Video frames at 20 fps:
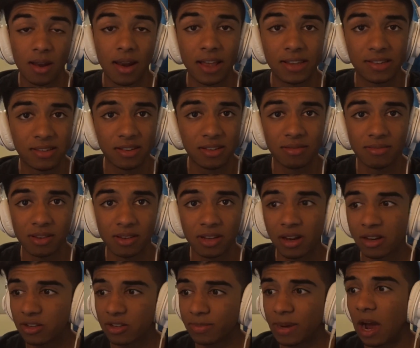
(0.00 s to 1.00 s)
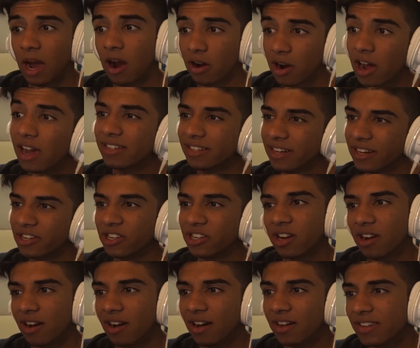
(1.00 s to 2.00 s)
unless you talk about Horizon
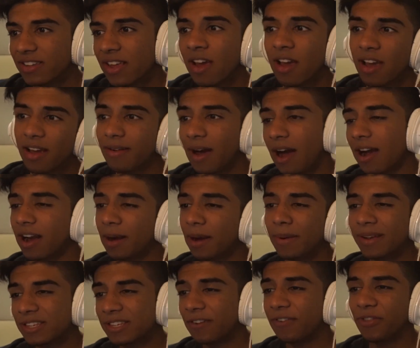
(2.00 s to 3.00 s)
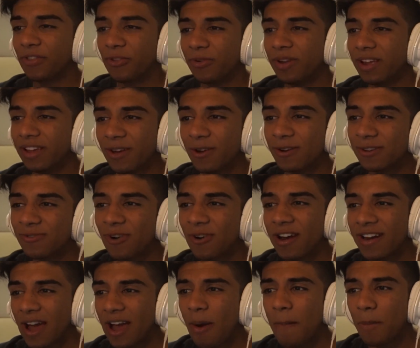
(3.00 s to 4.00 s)
Edition cars. I got myself 3 of those
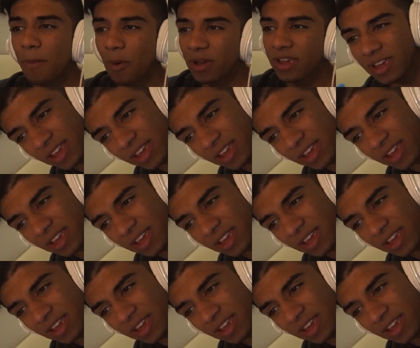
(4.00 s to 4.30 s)
right now, boy.